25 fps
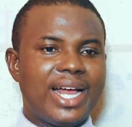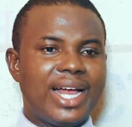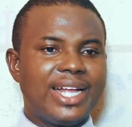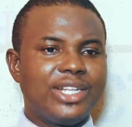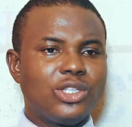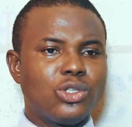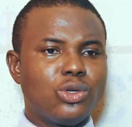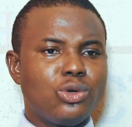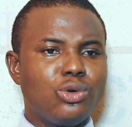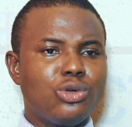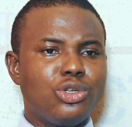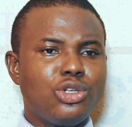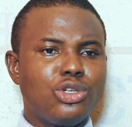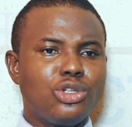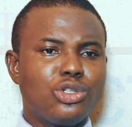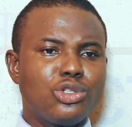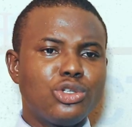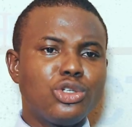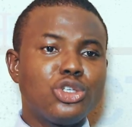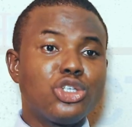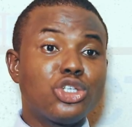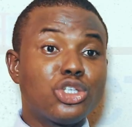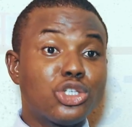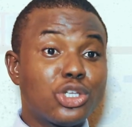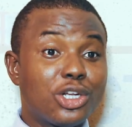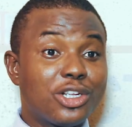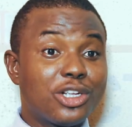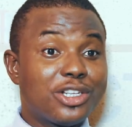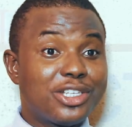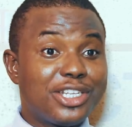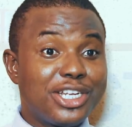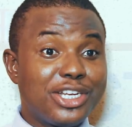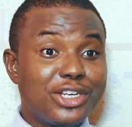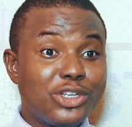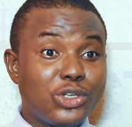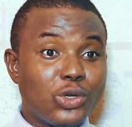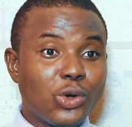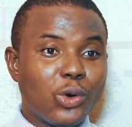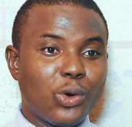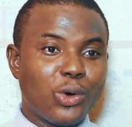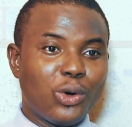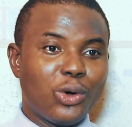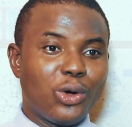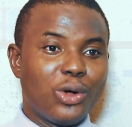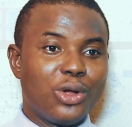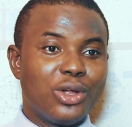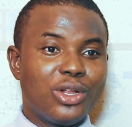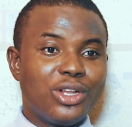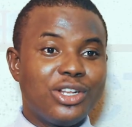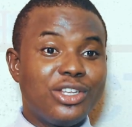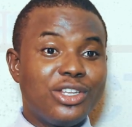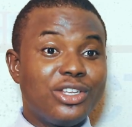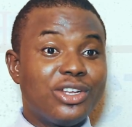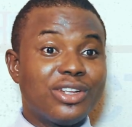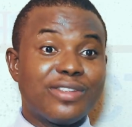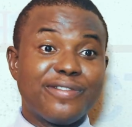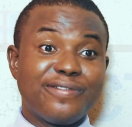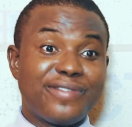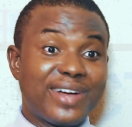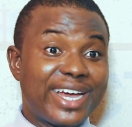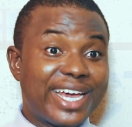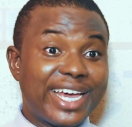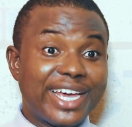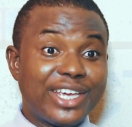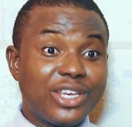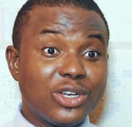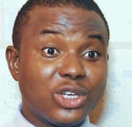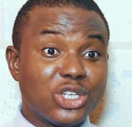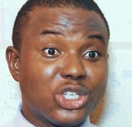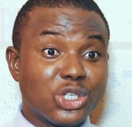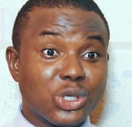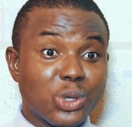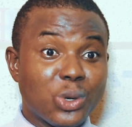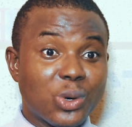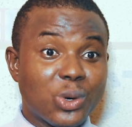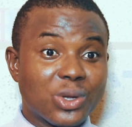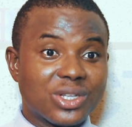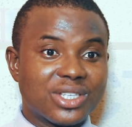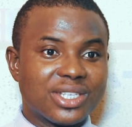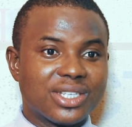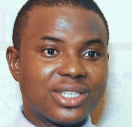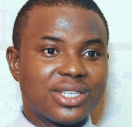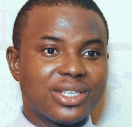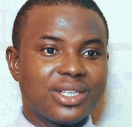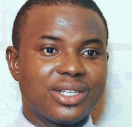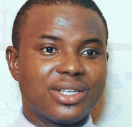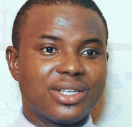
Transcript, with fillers: I told you to shut the door, not fire your shot.